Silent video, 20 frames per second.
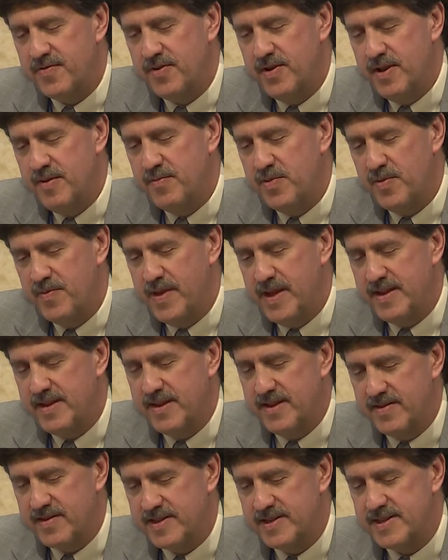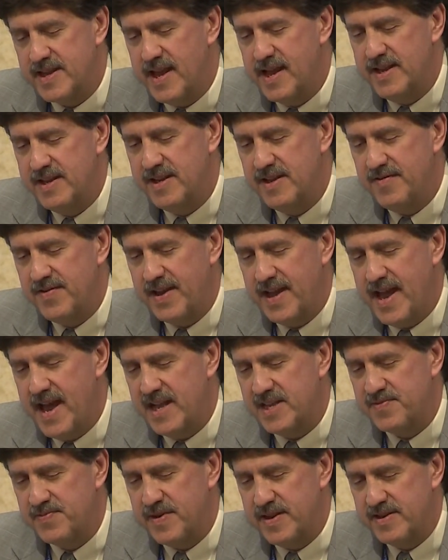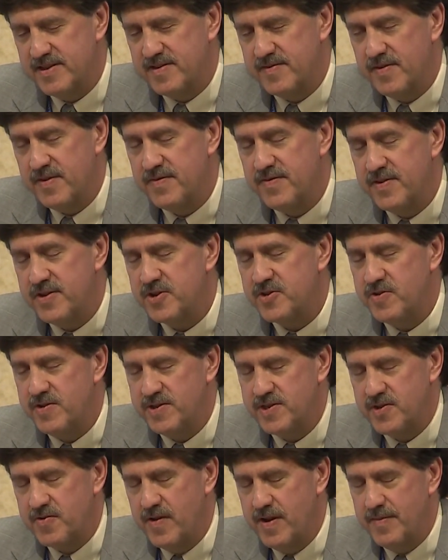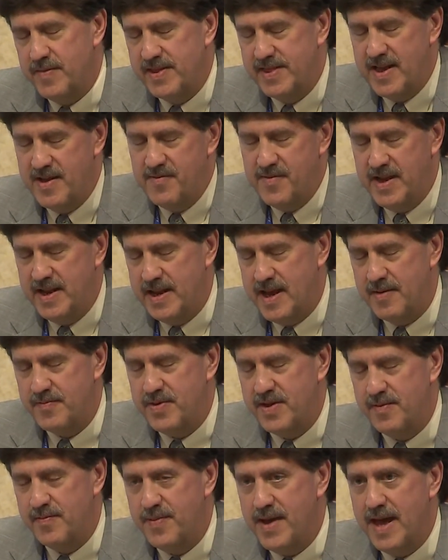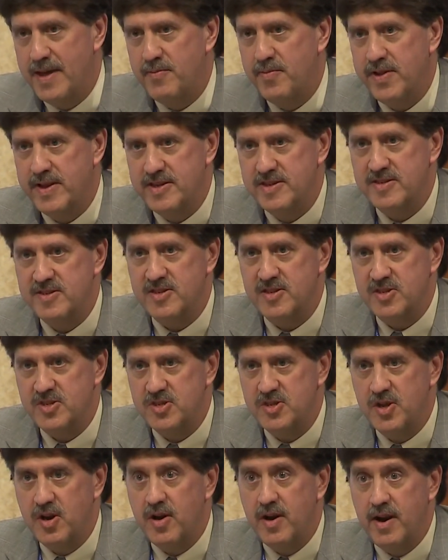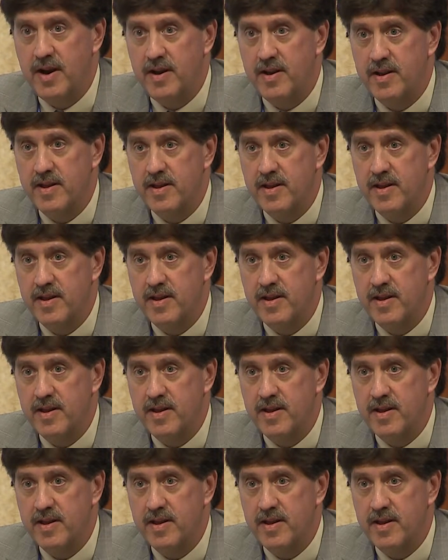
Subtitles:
for implementing the scientific aspects of the fisheries agreement. That may not be a bad place to start.